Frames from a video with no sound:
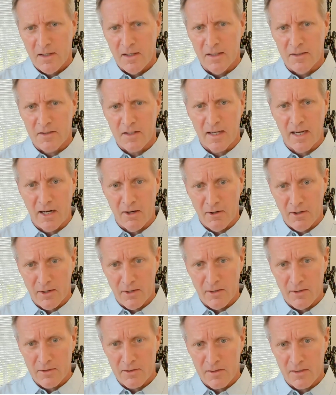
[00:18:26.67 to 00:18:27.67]
it's
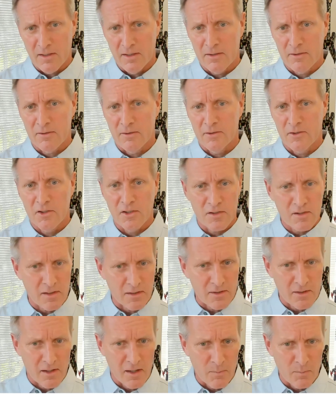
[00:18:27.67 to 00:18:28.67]
carriers, it's
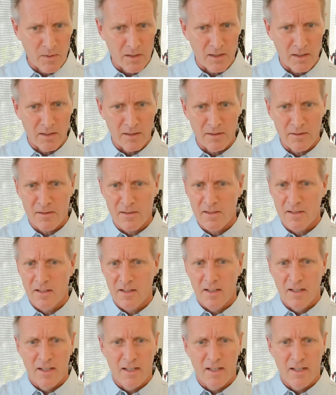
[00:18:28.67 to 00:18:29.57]
logistics companies.